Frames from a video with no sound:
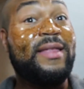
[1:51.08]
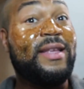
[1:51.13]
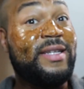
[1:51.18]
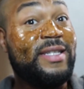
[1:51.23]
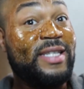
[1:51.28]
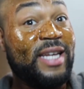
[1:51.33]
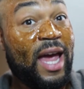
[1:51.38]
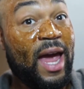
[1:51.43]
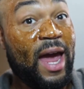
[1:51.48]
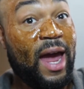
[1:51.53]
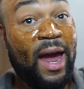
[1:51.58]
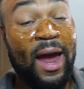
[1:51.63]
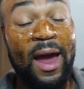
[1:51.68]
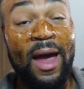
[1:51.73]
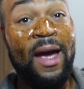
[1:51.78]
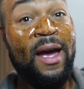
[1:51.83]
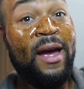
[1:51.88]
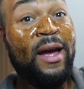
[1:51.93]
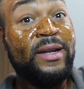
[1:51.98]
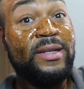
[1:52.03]
in the day
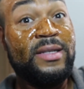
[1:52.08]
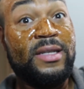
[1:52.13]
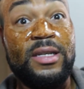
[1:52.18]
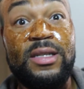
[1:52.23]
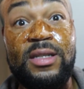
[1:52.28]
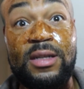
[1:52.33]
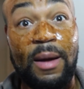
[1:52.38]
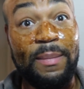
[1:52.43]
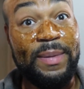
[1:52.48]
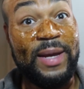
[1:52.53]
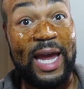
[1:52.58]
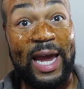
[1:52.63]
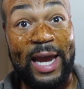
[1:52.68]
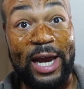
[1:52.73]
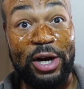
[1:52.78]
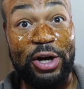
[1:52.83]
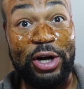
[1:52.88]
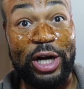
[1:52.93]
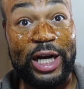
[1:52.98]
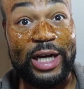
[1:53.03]
to stop
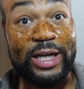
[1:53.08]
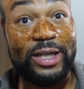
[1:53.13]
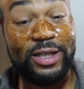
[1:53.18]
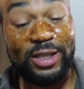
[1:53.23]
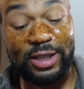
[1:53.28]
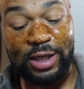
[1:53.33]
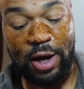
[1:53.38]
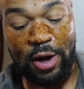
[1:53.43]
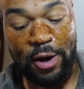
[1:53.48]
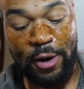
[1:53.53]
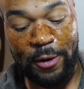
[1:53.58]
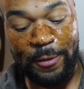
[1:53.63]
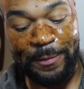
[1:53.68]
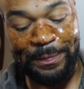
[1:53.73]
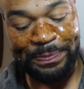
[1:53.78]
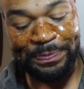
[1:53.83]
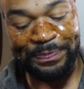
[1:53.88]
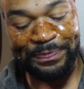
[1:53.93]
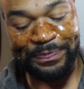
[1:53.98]
gangrene. So,